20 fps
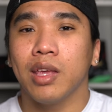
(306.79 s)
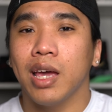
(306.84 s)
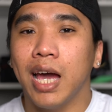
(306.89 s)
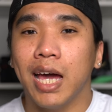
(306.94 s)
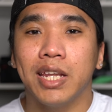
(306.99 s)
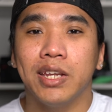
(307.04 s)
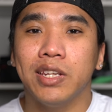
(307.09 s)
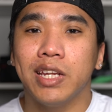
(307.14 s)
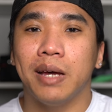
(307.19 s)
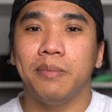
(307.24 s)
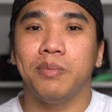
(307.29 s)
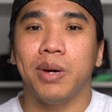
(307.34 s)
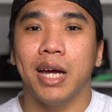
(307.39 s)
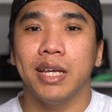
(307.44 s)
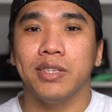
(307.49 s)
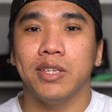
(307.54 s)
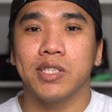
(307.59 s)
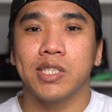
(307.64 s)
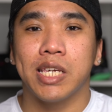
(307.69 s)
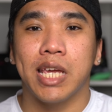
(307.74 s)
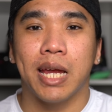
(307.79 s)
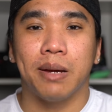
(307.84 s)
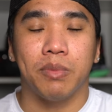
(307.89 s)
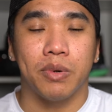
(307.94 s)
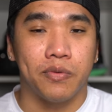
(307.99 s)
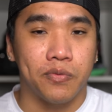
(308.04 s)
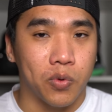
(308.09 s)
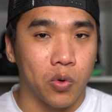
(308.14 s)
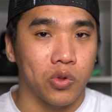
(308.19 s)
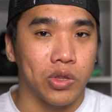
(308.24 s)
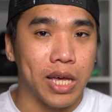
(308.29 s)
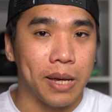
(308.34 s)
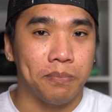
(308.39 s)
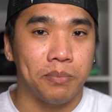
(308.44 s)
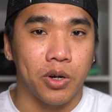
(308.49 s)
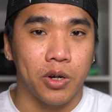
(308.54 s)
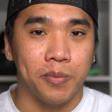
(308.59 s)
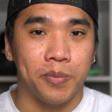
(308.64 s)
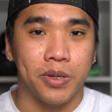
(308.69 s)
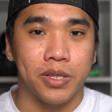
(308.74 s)
I did not buy this camera for that
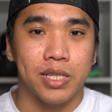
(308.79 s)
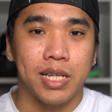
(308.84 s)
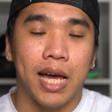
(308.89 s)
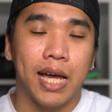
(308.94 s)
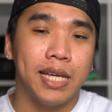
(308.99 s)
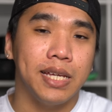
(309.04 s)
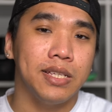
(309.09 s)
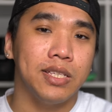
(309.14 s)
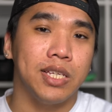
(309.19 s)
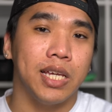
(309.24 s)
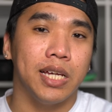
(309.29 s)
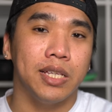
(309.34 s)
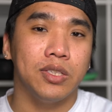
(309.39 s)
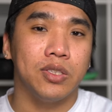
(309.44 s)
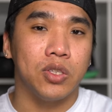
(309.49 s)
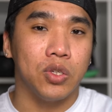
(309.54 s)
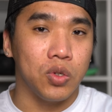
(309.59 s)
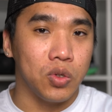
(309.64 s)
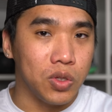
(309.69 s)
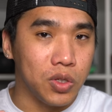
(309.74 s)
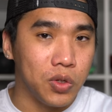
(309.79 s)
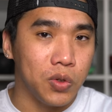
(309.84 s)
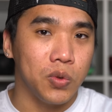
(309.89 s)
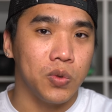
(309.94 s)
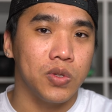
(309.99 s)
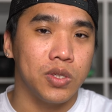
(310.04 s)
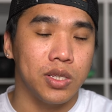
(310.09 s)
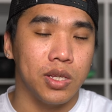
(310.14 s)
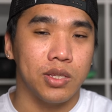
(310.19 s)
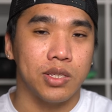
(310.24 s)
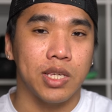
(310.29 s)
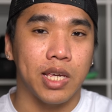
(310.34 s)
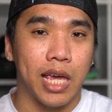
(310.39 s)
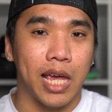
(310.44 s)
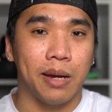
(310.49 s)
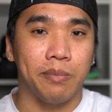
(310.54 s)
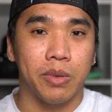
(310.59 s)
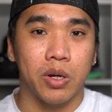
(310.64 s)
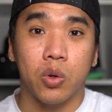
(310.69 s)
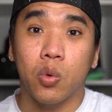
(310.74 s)
purpose. I intend to use this
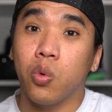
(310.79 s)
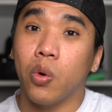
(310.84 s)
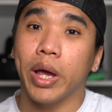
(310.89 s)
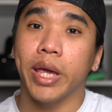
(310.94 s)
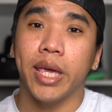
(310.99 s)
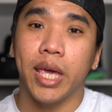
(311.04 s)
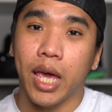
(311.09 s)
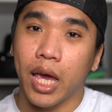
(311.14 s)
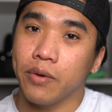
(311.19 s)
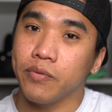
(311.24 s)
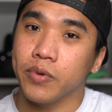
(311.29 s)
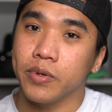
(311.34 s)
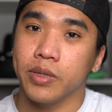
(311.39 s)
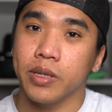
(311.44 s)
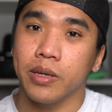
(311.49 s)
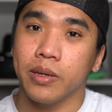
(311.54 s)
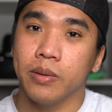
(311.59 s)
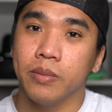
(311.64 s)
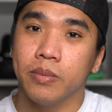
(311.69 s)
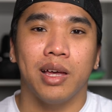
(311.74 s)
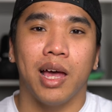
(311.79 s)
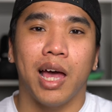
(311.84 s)
camera quite heavily.